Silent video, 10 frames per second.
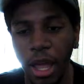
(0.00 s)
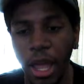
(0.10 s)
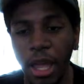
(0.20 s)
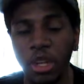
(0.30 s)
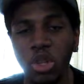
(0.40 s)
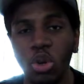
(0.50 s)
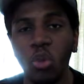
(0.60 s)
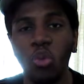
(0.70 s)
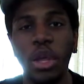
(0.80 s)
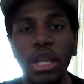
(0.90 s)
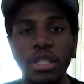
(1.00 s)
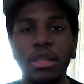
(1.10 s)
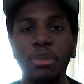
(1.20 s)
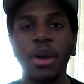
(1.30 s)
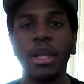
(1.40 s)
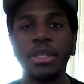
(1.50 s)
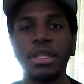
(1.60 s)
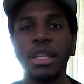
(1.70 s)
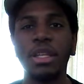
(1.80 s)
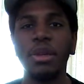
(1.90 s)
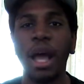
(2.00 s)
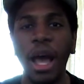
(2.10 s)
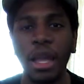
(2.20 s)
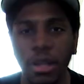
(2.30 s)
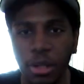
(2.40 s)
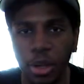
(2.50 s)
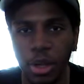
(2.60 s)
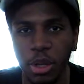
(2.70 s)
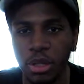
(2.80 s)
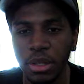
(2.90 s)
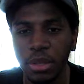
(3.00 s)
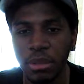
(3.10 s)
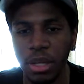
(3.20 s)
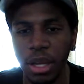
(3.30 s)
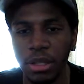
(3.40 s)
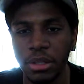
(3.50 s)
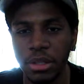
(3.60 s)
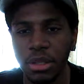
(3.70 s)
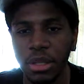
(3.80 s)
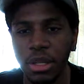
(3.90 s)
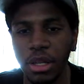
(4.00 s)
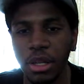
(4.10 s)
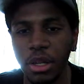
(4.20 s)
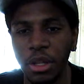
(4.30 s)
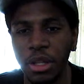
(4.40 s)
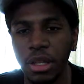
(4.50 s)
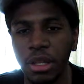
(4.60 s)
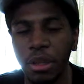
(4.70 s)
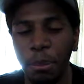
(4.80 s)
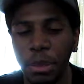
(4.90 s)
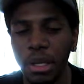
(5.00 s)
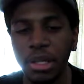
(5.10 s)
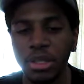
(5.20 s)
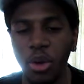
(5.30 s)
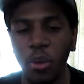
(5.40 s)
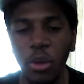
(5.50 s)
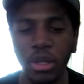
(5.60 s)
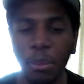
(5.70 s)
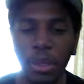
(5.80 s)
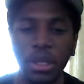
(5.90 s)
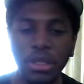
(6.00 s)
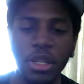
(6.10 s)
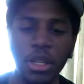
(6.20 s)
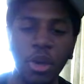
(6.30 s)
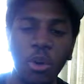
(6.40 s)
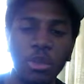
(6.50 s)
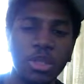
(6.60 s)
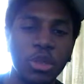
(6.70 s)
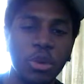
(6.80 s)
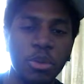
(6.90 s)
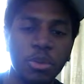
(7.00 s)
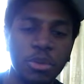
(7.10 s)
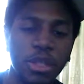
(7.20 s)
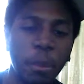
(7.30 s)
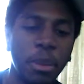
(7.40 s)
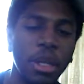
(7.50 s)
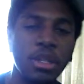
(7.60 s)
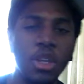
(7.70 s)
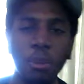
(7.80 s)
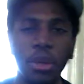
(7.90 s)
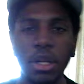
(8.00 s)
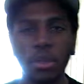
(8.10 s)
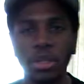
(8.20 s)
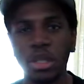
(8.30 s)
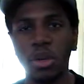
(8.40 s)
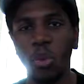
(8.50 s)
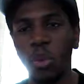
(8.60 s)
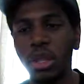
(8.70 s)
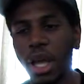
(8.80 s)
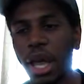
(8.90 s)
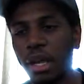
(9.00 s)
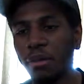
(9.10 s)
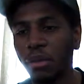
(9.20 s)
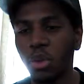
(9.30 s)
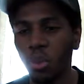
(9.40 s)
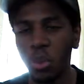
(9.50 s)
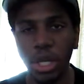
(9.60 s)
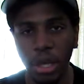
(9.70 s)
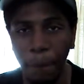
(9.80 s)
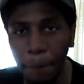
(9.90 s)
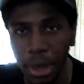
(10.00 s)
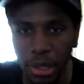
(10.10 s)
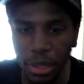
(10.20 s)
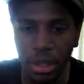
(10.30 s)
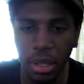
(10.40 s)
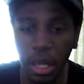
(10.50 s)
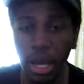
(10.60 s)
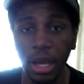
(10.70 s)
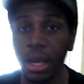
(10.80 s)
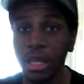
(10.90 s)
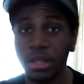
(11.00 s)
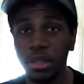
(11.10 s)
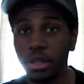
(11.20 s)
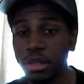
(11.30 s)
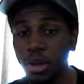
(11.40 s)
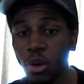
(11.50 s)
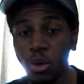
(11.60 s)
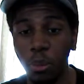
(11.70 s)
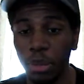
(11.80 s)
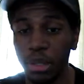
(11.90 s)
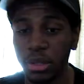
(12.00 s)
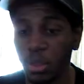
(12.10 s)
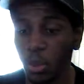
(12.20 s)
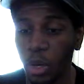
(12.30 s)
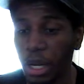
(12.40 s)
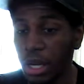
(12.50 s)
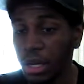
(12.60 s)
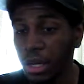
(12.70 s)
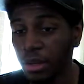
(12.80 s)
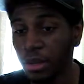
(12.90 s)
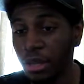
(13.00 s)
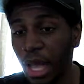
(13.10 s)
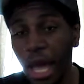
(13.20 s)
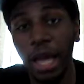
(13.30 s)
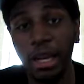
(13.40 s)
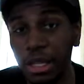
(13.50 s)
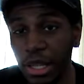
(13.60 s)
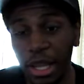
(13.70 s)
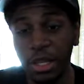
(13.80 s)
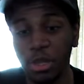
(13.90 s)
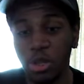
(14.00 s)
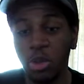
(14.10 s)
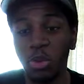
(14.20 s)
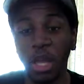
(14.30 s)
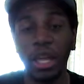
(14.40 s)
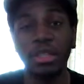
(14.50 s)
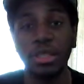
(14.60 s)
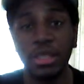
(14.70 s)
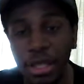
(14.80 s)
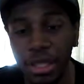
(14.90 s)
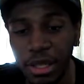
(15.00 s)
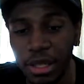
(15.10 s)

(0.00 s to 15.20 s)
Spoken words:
and you don't raise the price any higher, because the bid is gonna go to the bid. You're pretty much gonna win the item for the winning bid, unless there's an auto bid somewhere in there that you can't see.